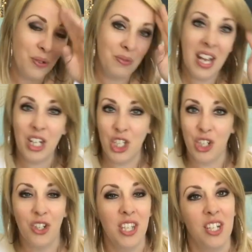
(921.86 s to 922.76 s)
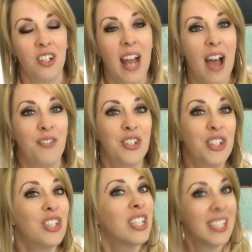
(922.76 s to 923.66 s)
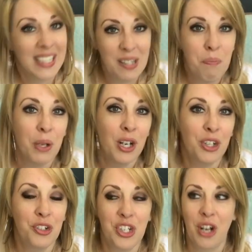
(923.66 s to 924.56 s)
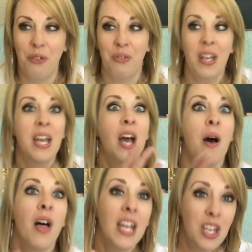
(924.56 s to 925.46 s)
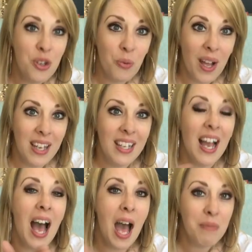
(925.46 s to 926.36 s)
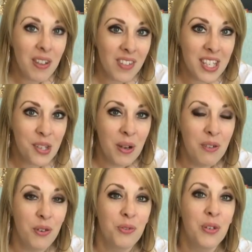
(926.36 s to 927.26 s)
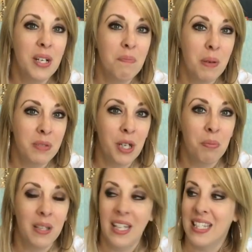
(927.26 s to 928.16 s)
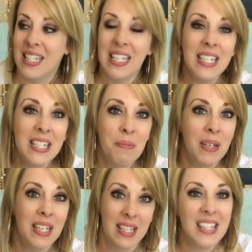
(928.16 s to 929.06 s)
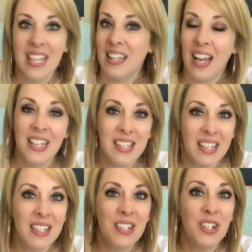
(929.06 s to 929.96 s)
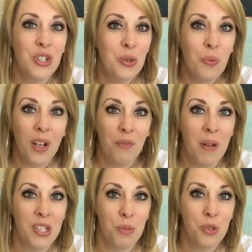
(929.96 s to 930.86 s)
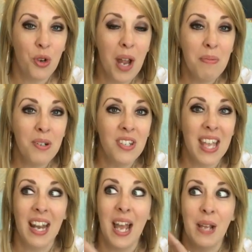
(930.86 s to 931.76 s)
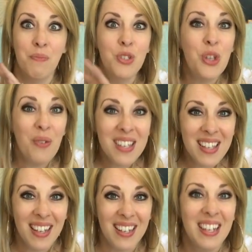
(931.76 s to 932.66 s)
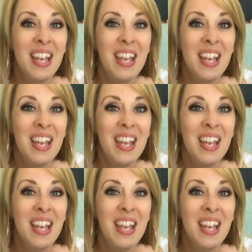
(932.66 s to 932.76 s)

next year or the year after, put it on your shelf. Either way, I'm giving this away for free. Biblioplan sent it to me and said that I could send it to one of my subscribers, and I am so excited